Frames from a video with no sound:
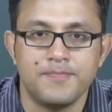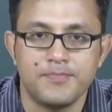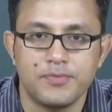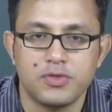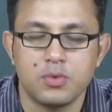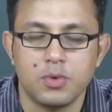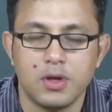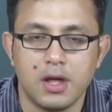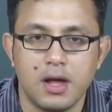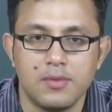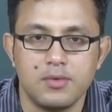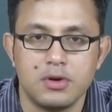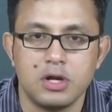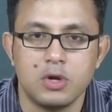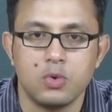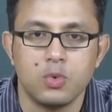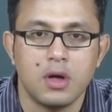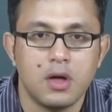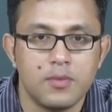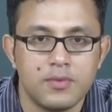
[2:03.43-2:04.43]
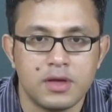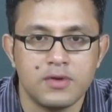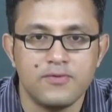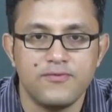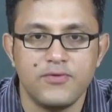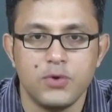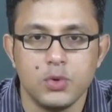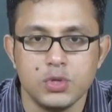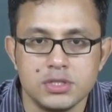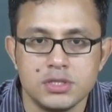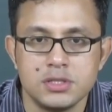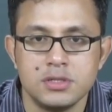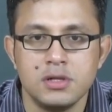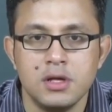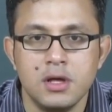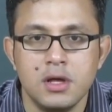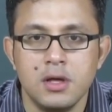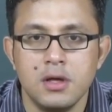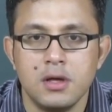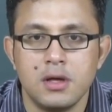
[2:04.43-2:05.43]
So we have the Nawabi feudal,
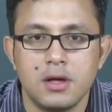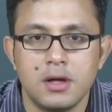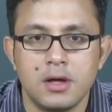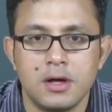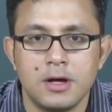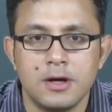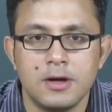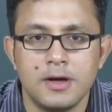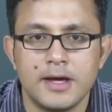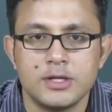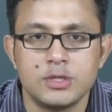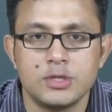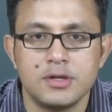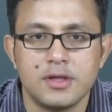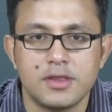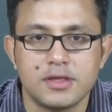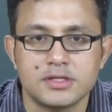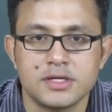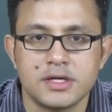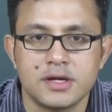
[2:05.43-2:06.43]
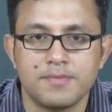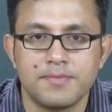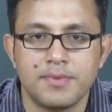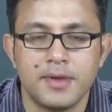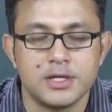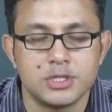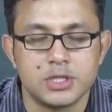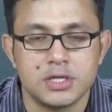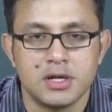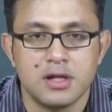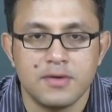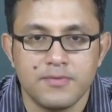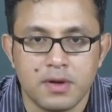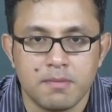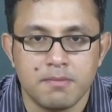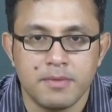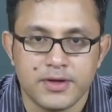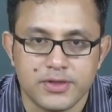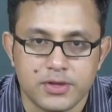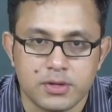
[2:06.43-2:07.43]
uh, hedonistic, pleasure-loving
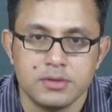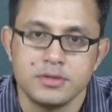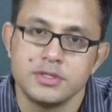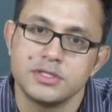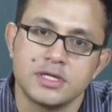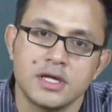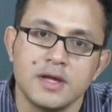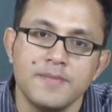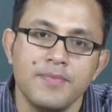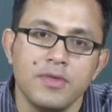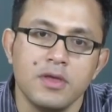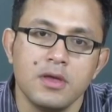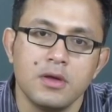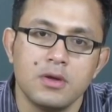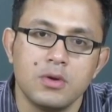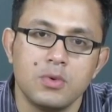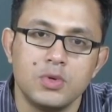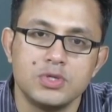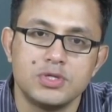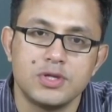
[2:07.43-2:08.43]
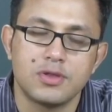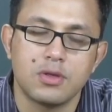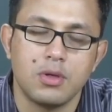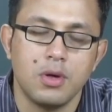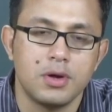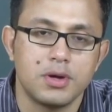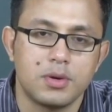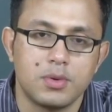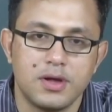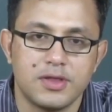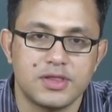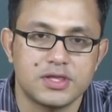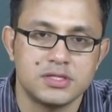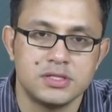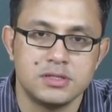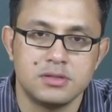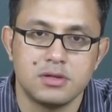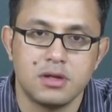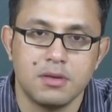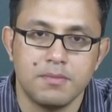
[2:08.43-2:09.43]
masculinity, which is
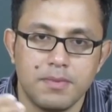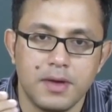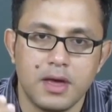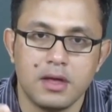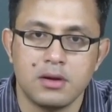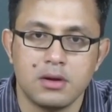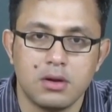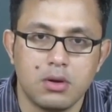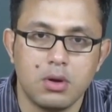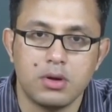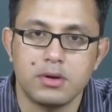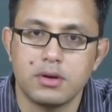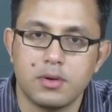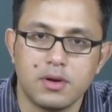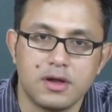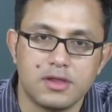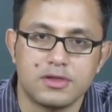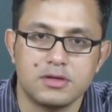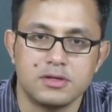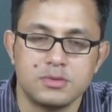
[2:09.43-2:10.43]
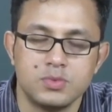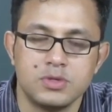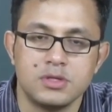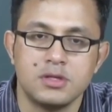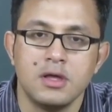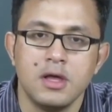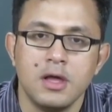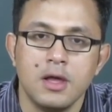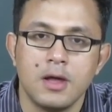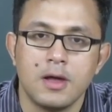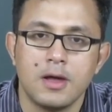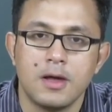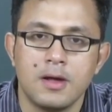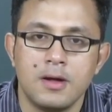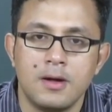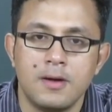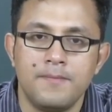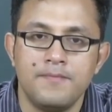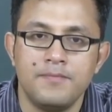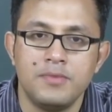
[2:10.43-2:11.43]
contrasted, compared and contrasted with
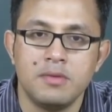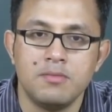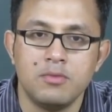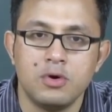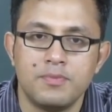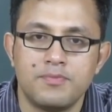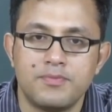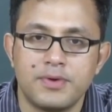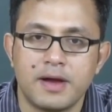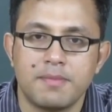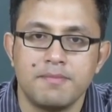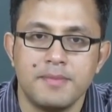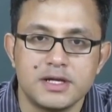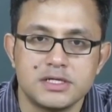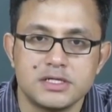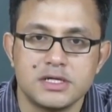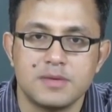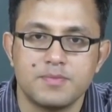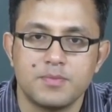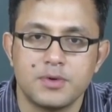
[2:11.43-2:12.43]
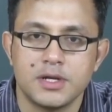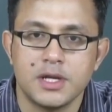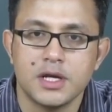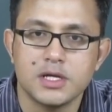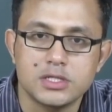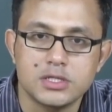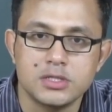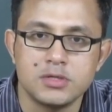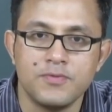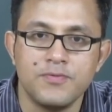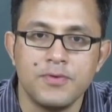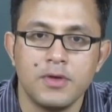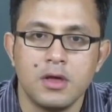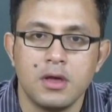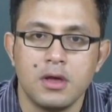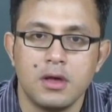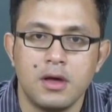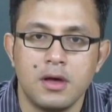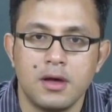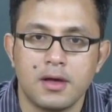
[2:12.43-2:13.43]
uh, the more pragmatic, productive,
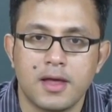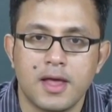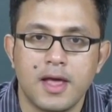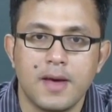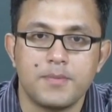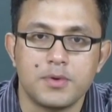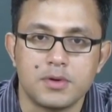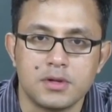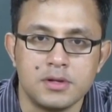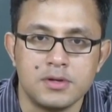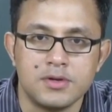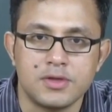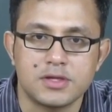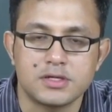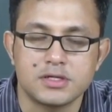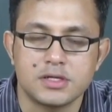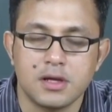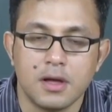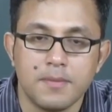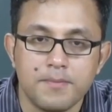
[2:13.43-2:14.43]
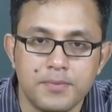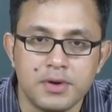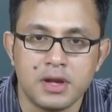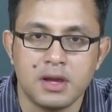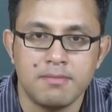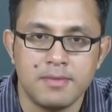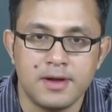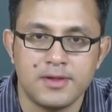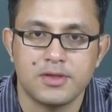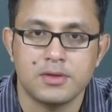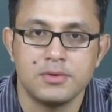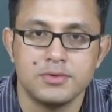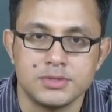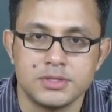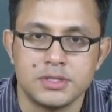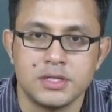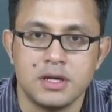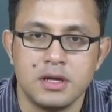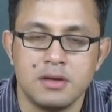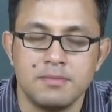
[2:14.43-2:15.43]
uh, capitalist company
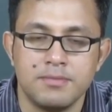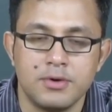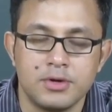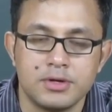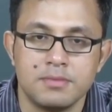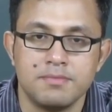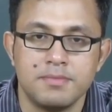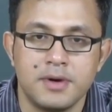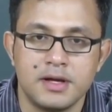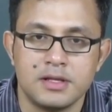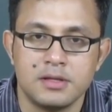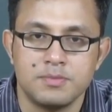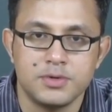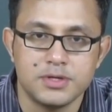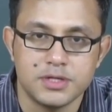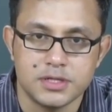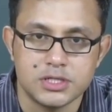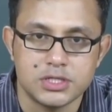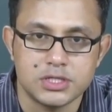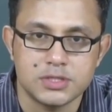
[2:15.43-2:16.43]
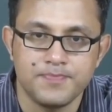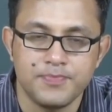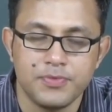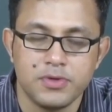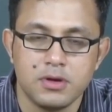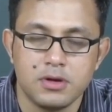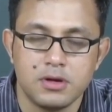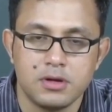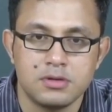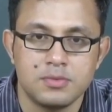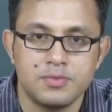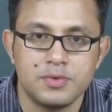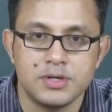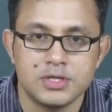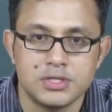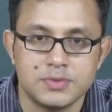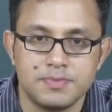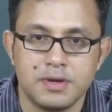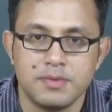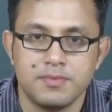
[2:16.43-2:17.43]
masculinity embodied by the British and the
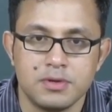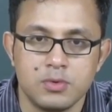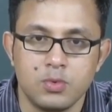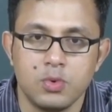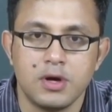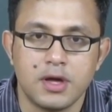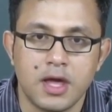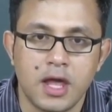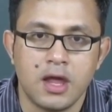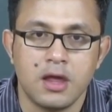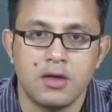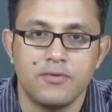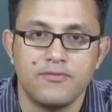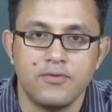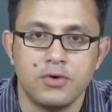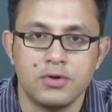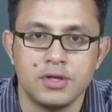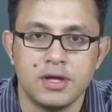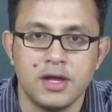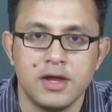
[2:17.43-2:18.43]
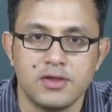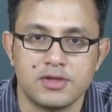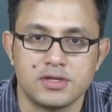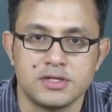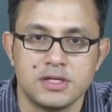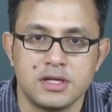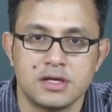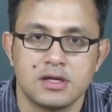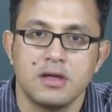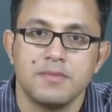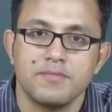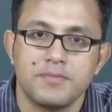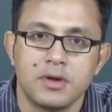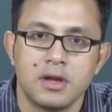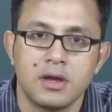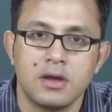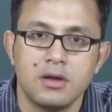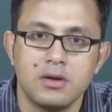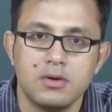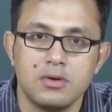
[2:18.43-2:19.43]
British people working for the East India
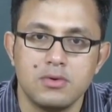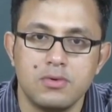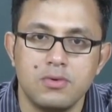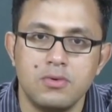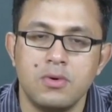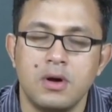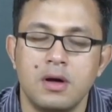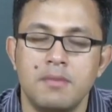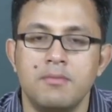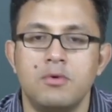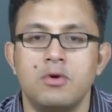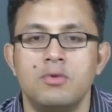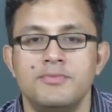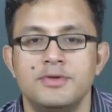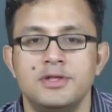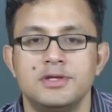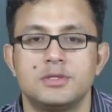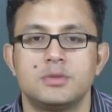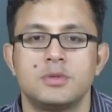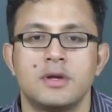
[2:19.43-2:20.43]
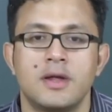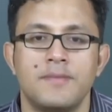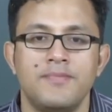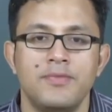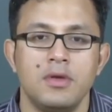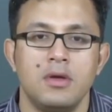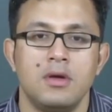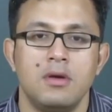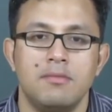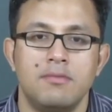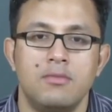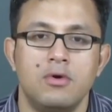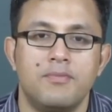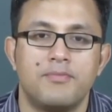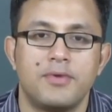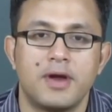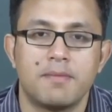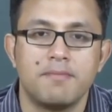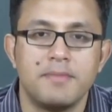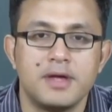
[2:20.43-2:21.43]
company who are more military, more
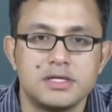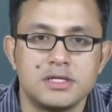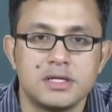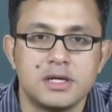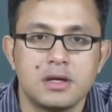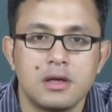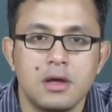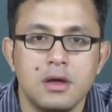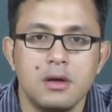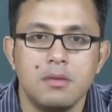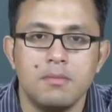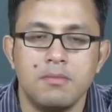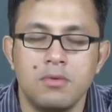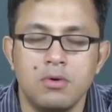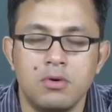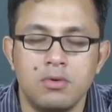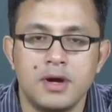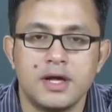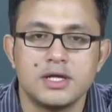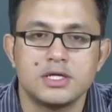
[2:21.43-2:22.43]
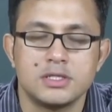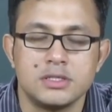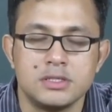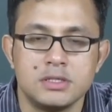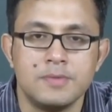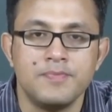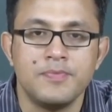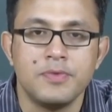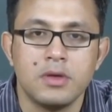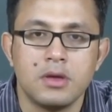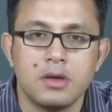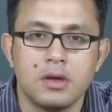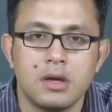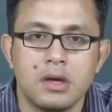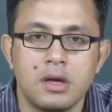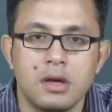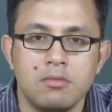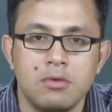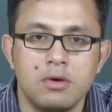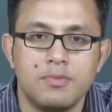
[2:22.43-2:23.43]
pragmatic, more rational,
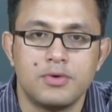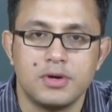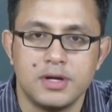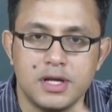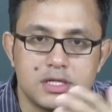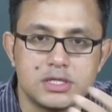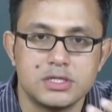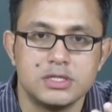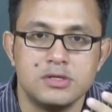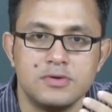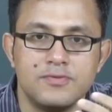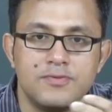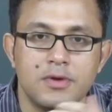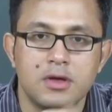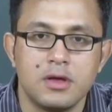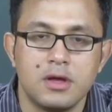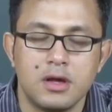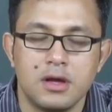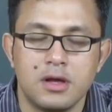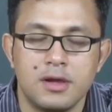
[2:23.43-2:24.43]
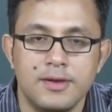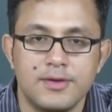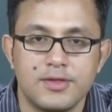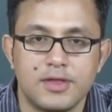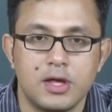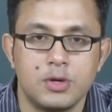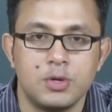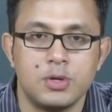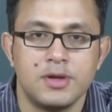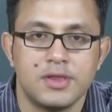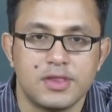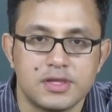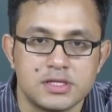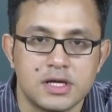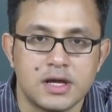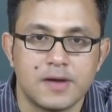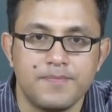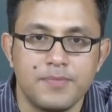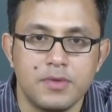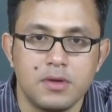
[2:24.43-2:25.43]
uh, more productive, less
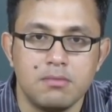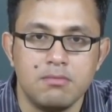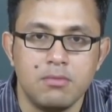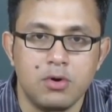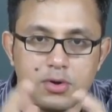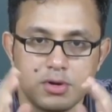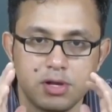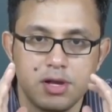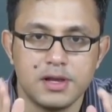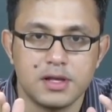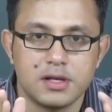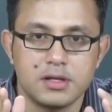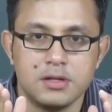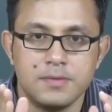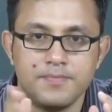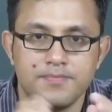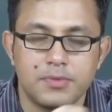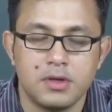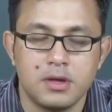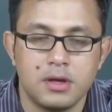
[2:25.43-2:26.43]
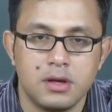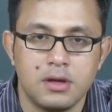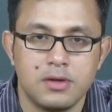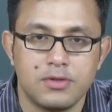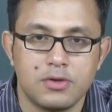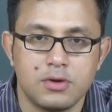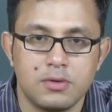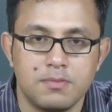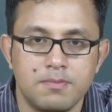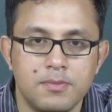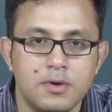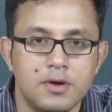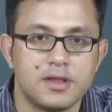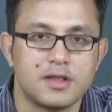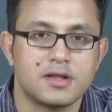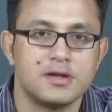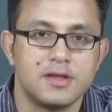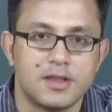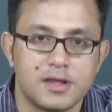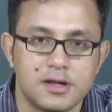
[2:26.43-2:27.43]
hedonistic, more clinical, uh, sort of
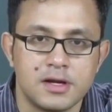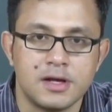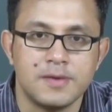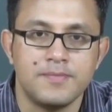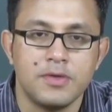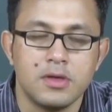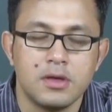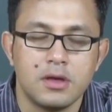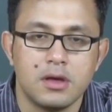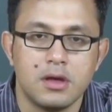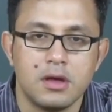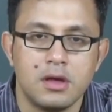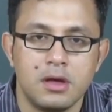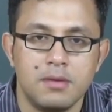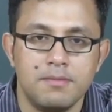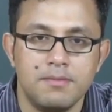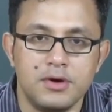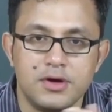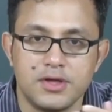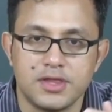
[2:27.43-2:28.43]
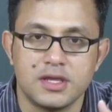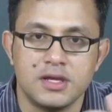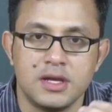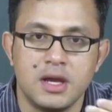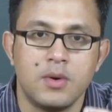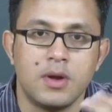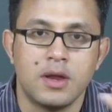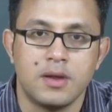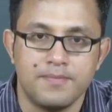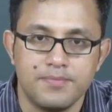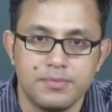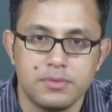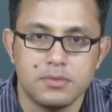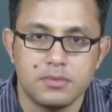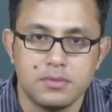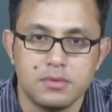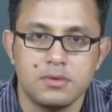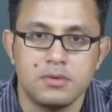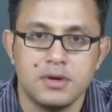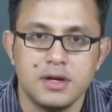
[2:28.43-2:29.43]
mercilessly uh, mercenary,
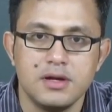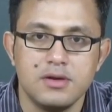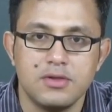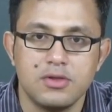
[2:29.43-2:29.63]
right?